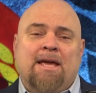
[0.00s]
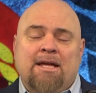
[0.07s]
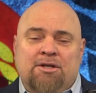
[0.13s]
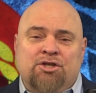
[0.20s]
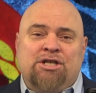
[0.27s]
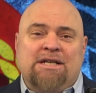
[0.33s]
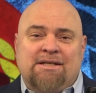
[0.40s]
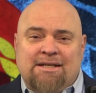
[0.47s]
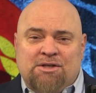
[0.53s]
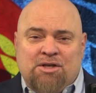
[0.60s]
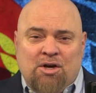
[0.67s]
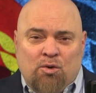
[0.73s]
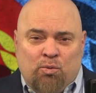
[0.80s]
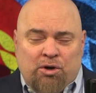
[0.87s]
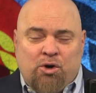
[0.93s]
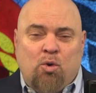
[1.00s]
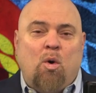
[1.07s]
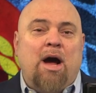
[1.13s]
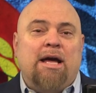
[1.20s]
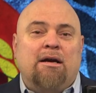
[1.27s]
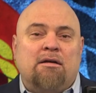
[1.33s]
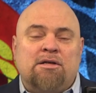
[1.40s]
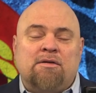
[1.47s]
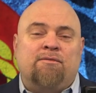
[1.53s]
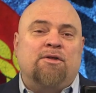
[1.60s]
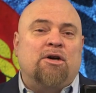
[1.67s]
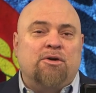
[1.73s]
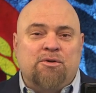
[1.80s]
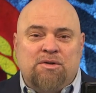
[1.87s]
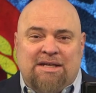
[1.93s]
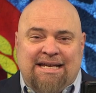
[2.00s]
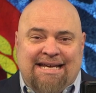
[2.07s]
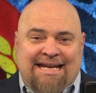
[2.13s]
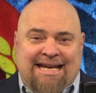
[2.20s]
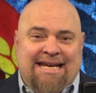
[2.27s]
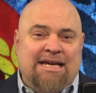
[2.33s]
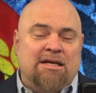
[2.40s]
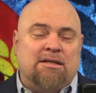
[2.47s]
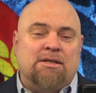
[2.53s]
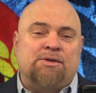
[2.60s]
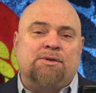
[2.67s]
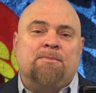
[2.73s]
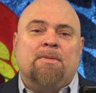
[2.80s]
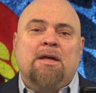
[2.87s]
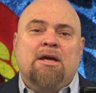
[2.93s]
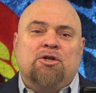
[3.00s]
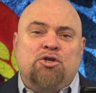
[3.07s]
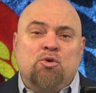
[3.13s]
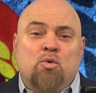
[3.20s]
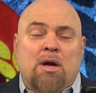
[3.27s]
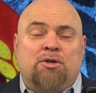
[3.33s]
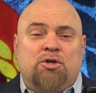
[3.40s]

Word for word: Jesus requires of those he heals to,